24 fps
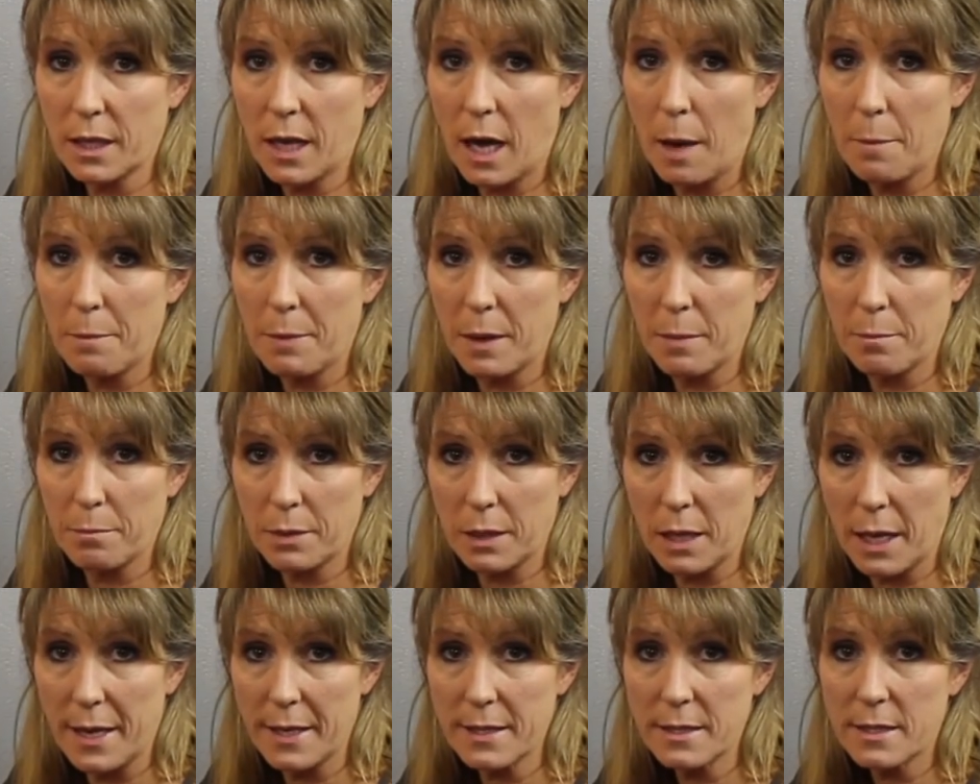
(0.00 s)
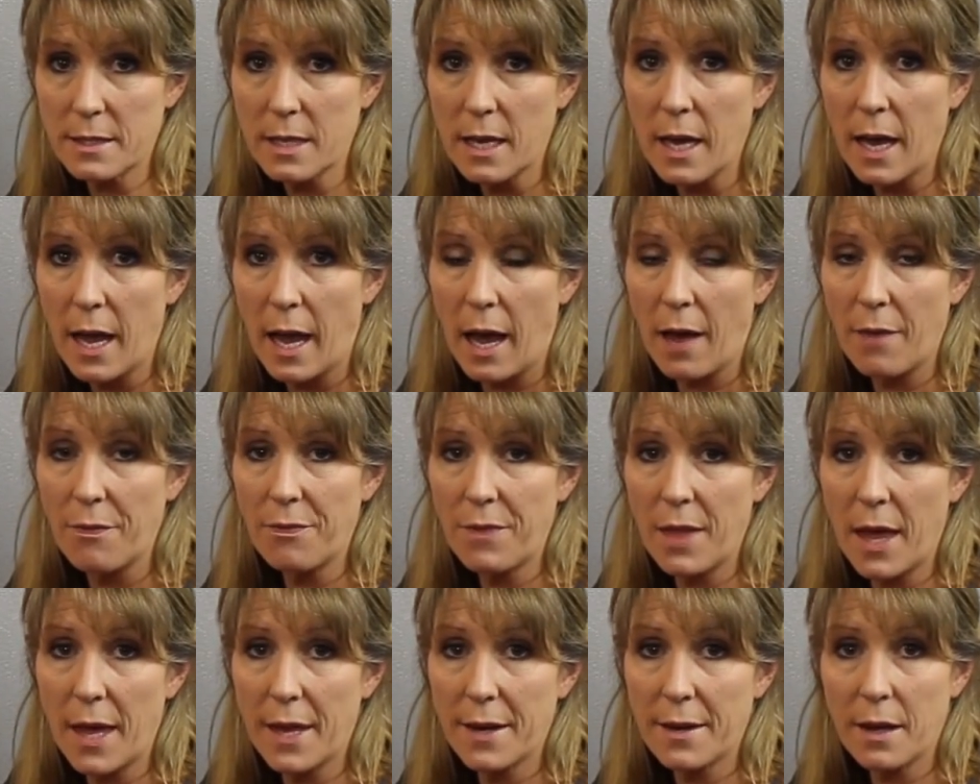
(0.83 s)
the cup in place,
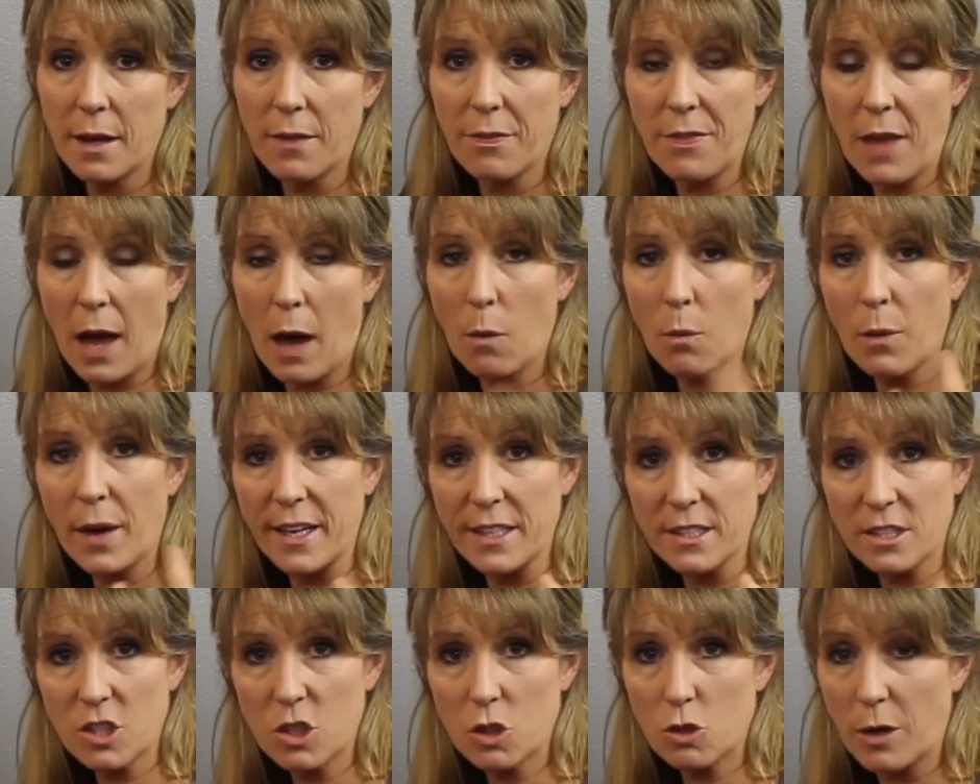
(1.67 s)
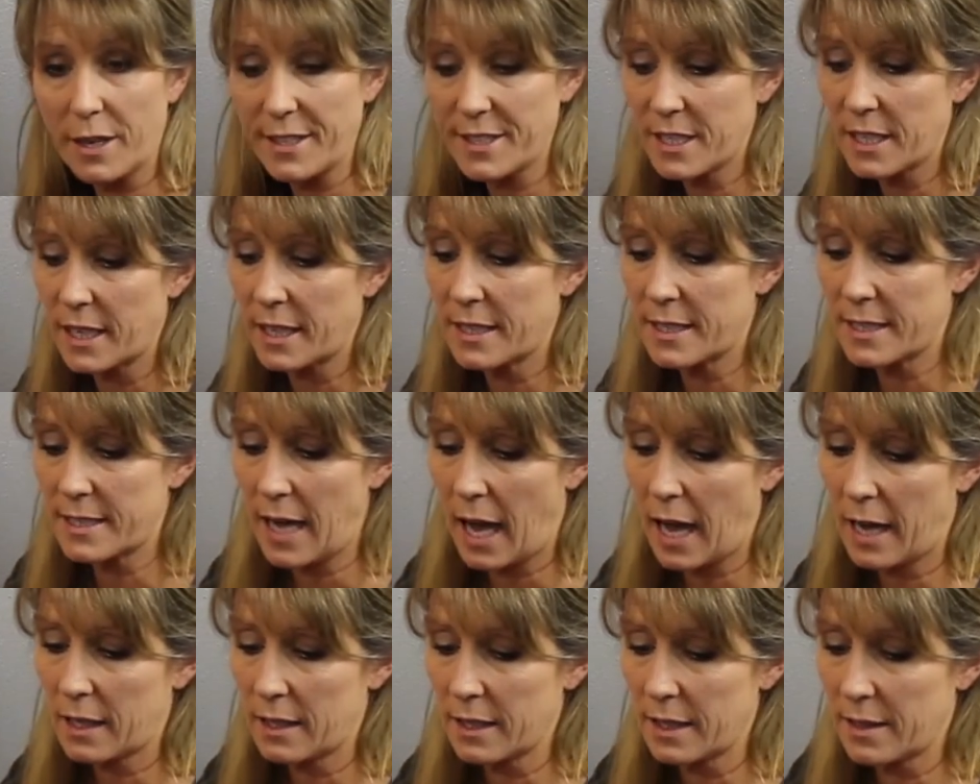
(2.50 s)
and then that way it stretches
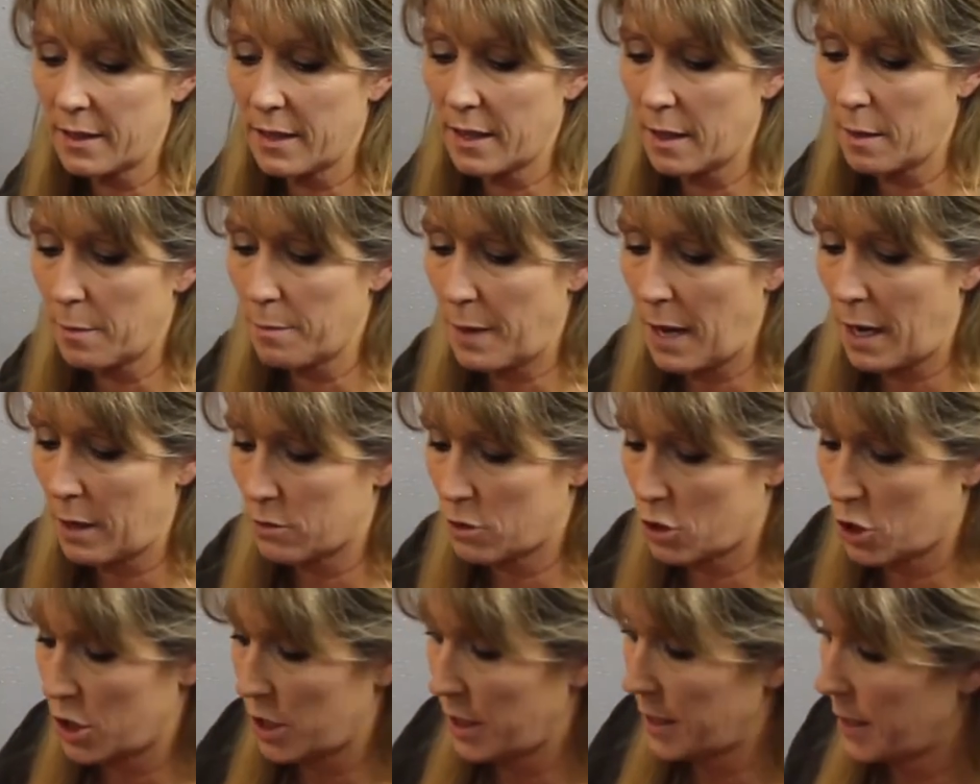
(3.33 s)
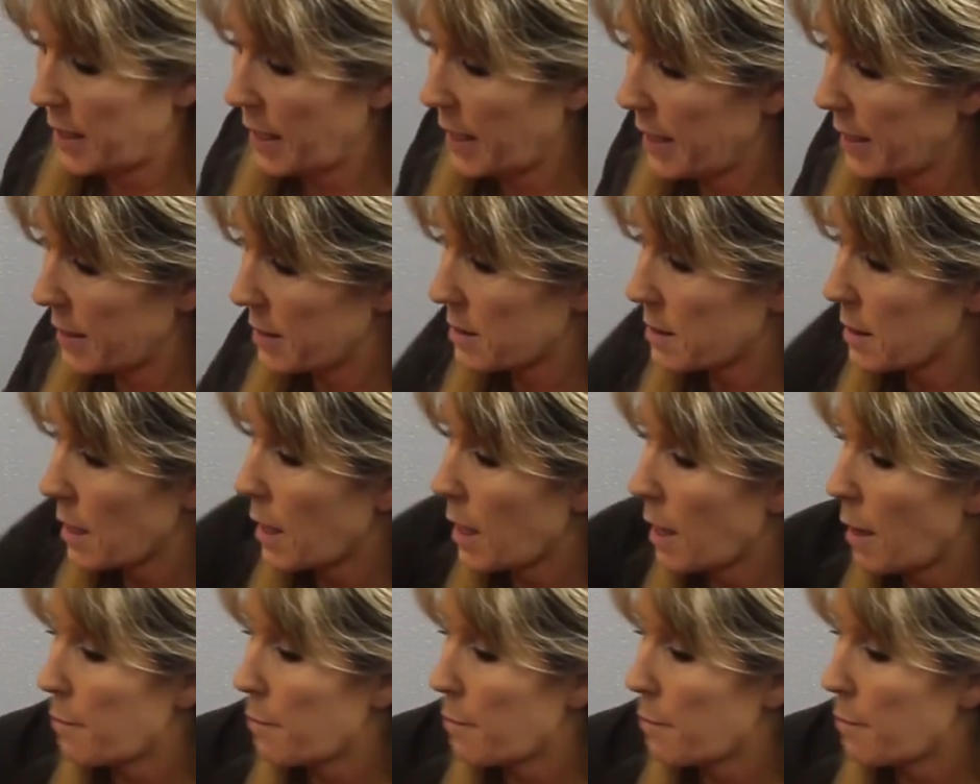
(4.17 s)
exactly the amount she needs.